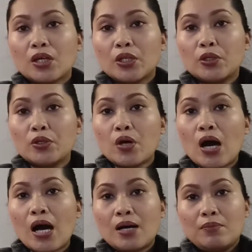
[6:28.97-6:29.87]
Do you
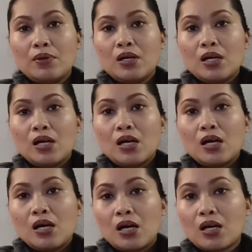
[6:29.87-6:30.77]
have
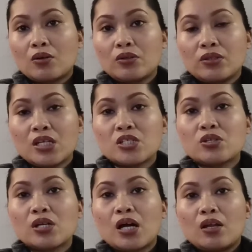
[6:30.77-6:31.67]
a
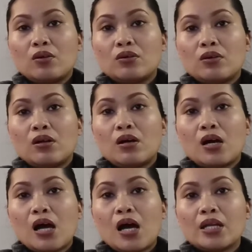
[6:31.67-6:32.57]
conditional or
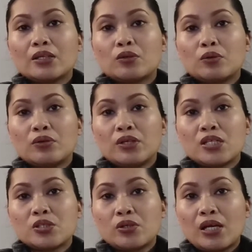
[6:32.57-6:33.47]

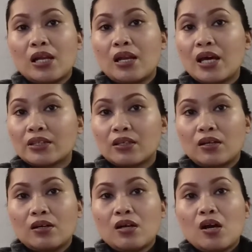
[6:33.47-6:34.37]
unconditional letter
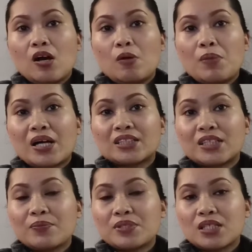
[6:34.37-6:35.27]
of
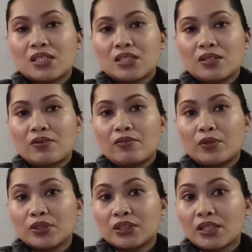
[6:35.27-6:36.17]
acceptance
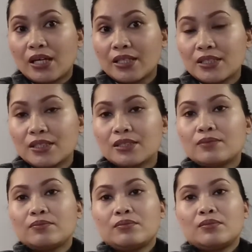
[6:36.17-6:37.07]
for studies?
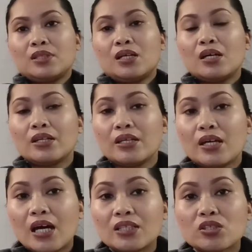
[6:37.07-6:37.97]
The
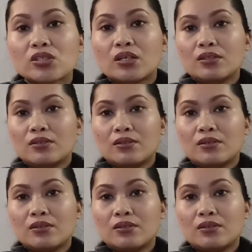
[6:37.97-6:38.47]
answer.